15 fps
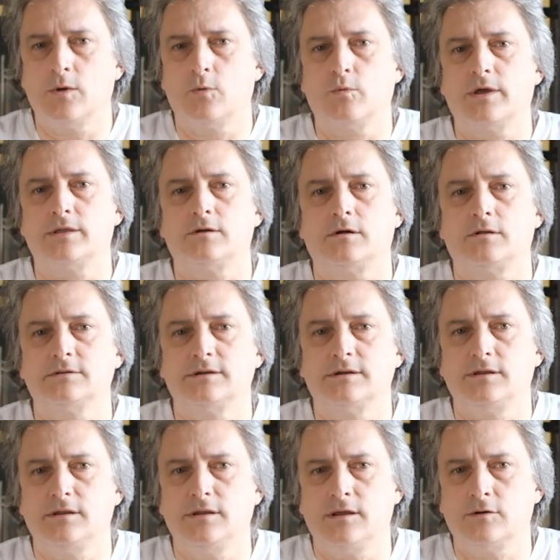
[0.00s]
We had all the
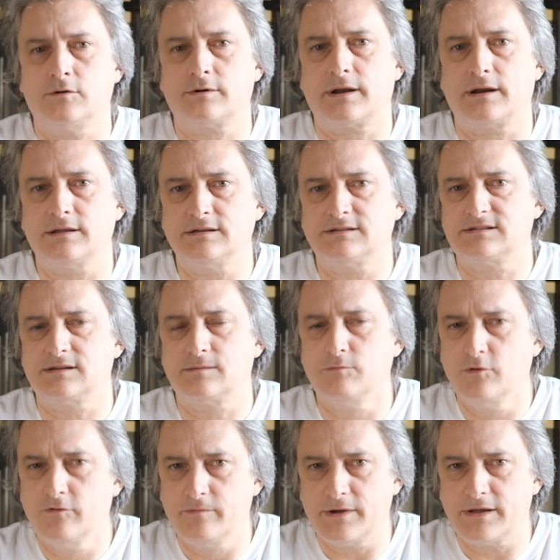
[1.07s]
neorealistic
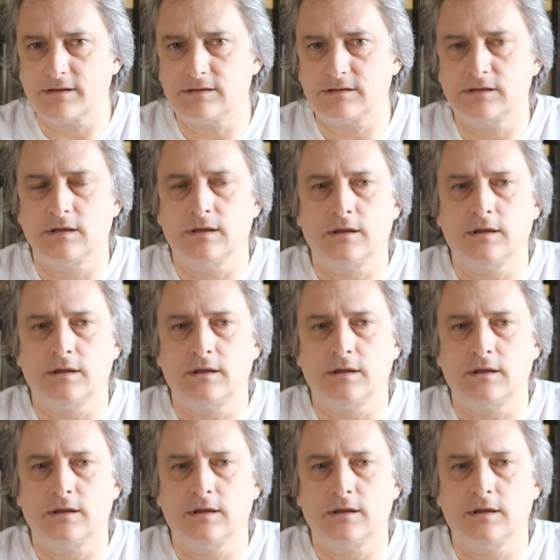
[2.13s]
movement